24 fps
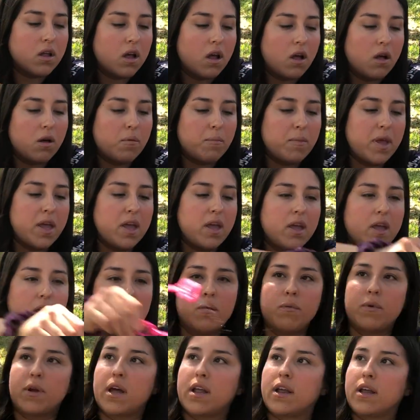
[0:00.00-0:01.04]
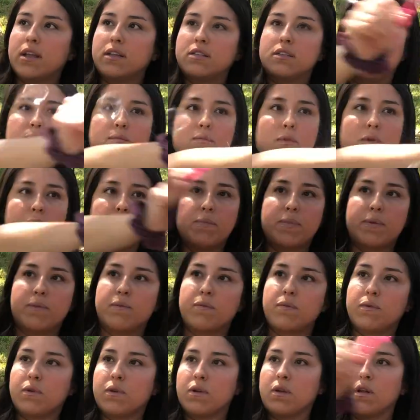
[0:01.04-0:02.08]
Oh man, we gotta get some.
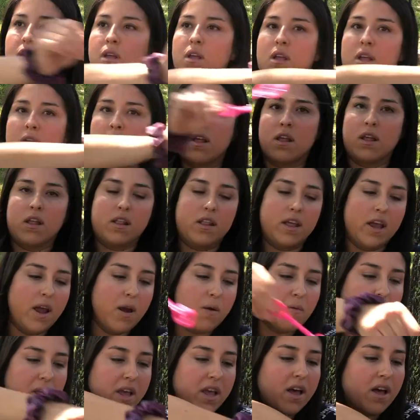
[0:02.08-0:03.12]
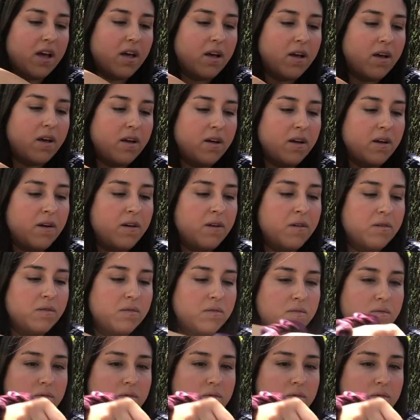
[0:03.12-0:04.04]
There we go.